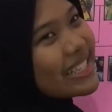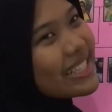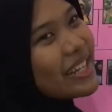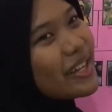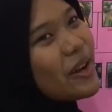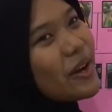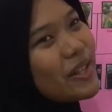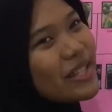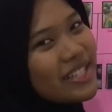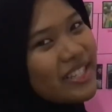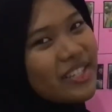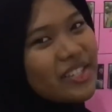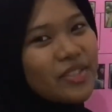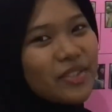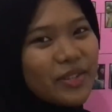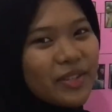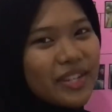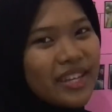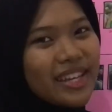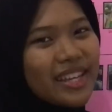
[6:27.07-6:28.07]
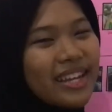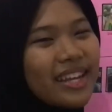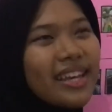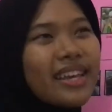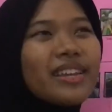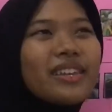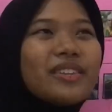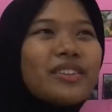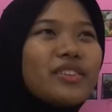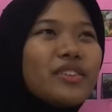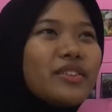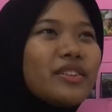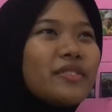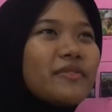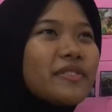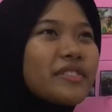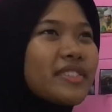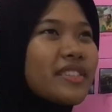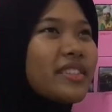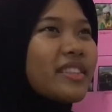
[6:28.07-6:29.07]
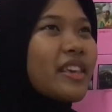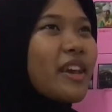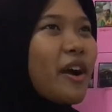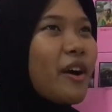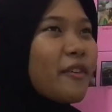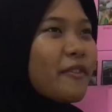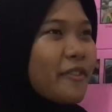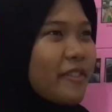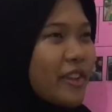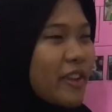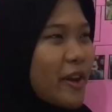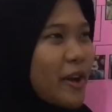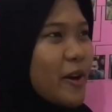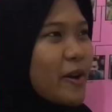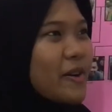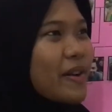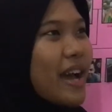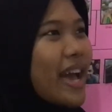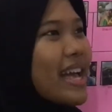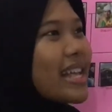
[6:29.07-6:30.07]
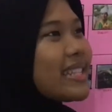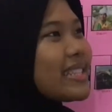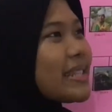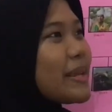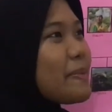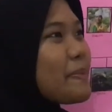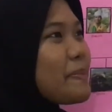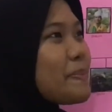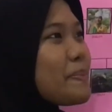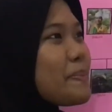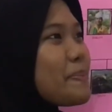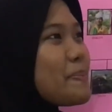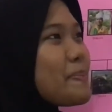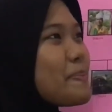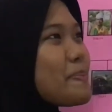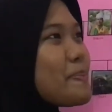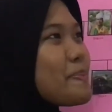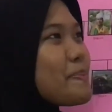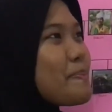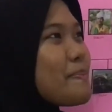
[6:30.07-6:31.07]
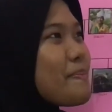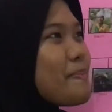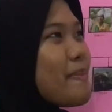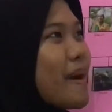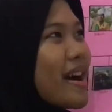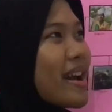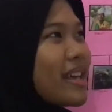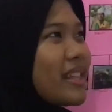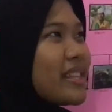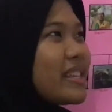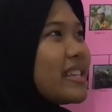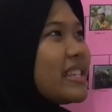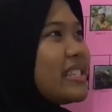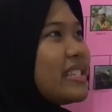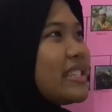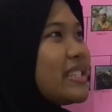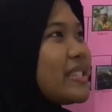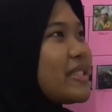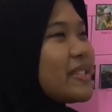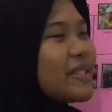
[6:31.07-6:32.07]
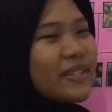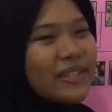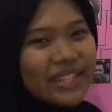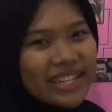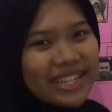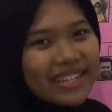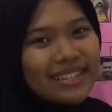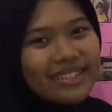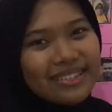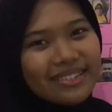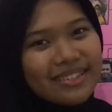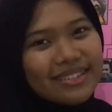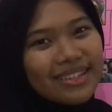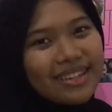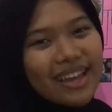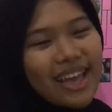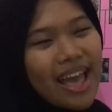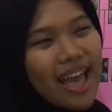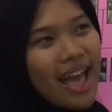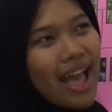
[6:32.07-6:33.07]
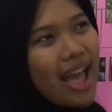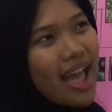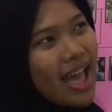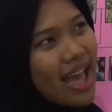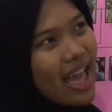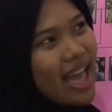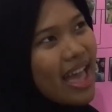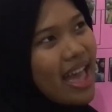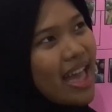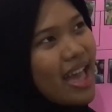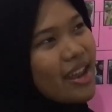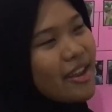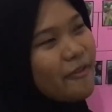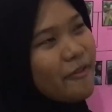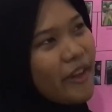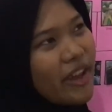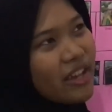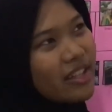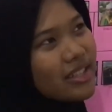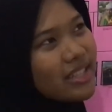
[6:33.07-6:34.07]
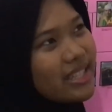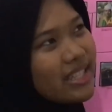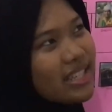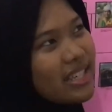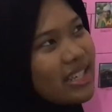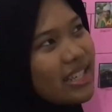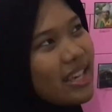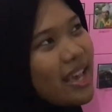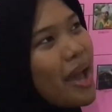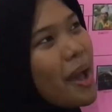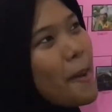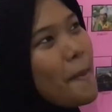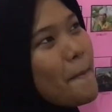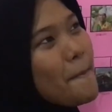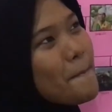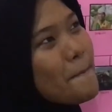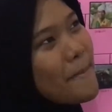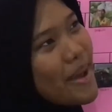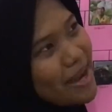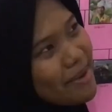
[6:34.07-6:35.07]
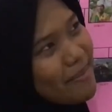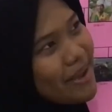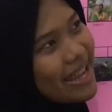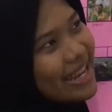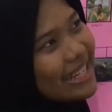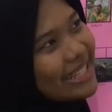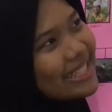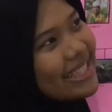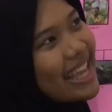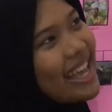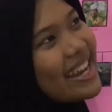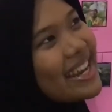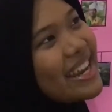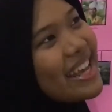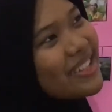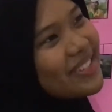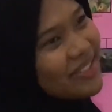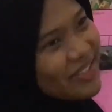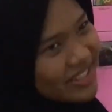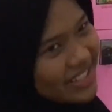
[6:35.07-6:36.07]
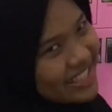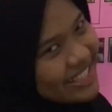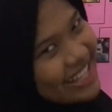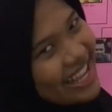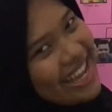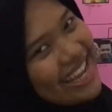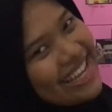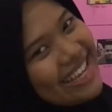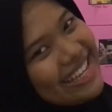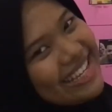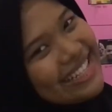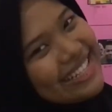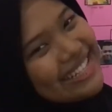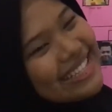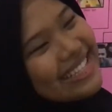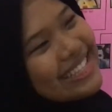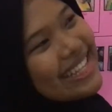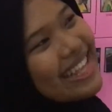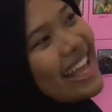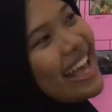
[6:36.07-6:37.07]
is a college student at University of Rio as a biology student at the faculty mathematics and natural science.